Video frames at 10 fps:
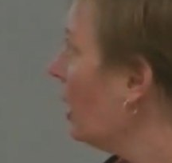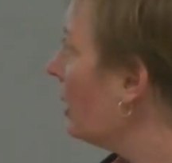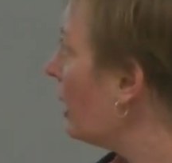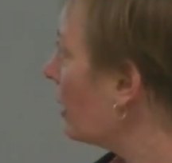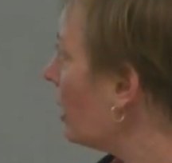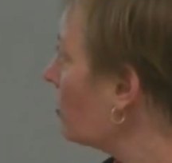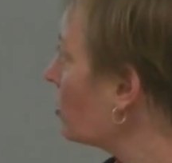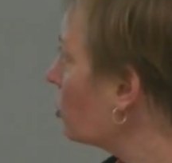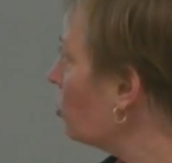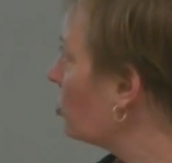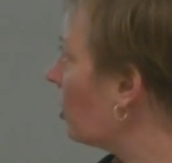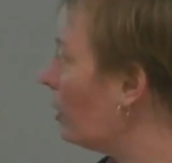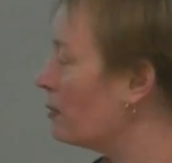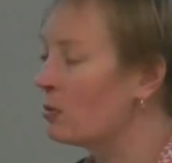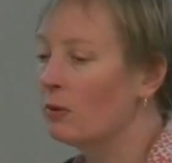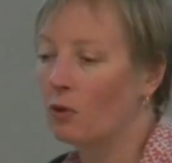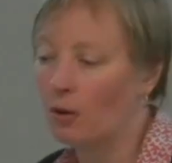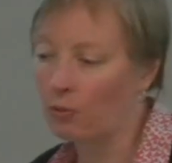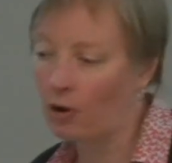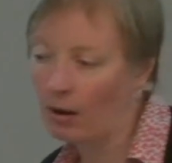Now it comes in two types. We've
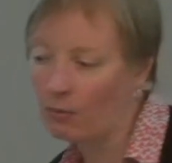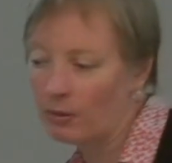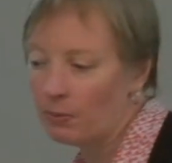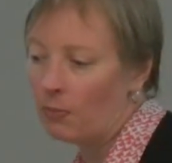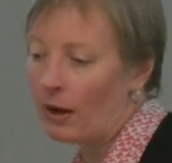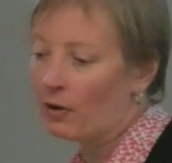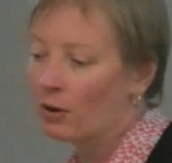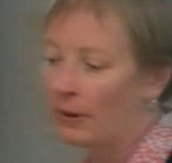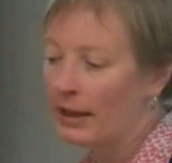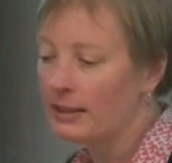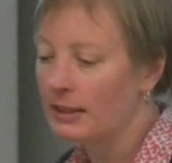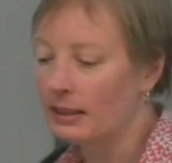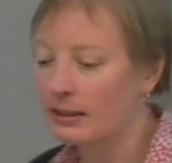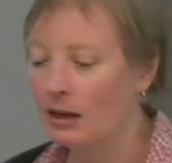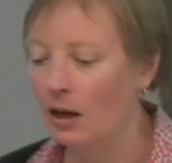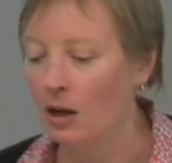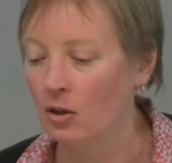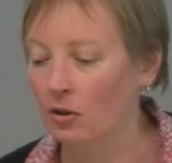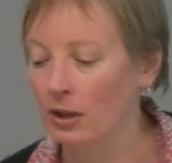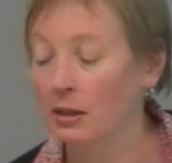got primary microplastics.
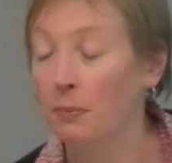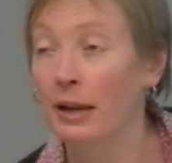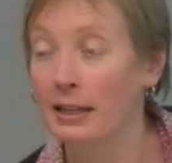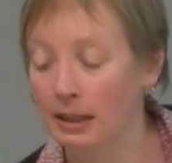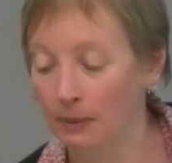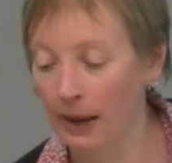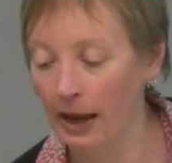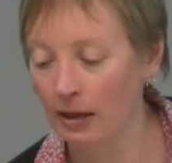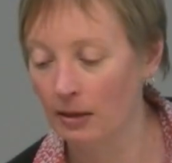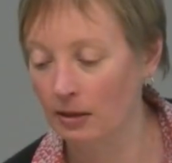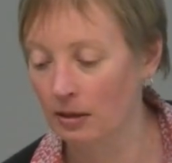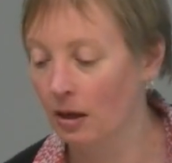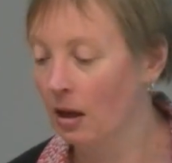So these are plastic pellets,